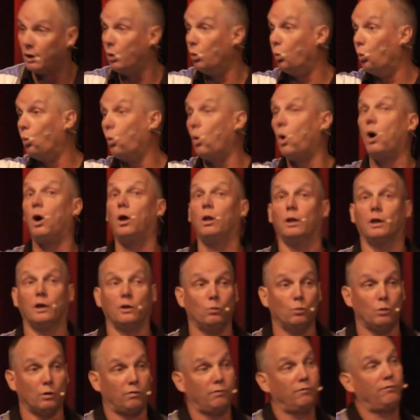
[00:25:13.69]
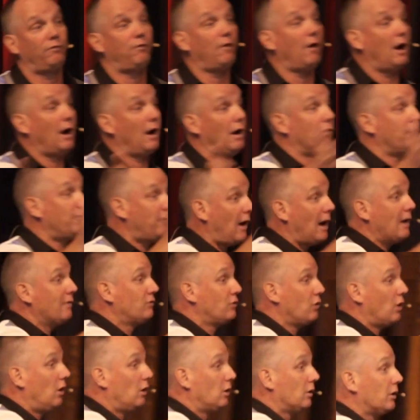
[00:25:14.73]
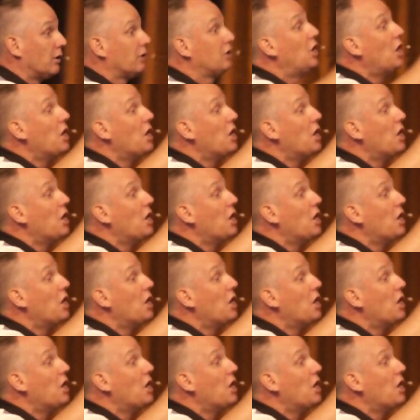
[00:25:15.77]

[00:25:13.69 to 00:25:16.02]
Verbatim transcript: a wallet with a $5